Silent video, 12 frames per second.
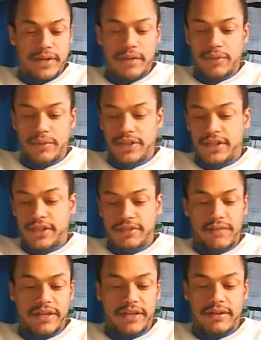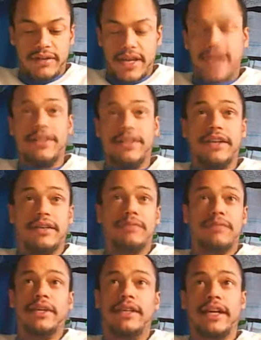Which doesn't mean anything, it doesn't
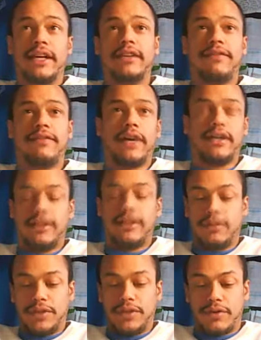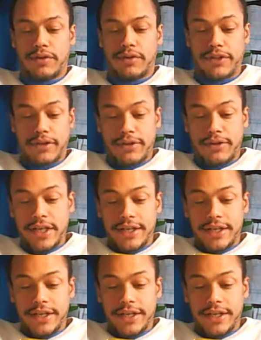mean dick, it's fucking telling you what you already know.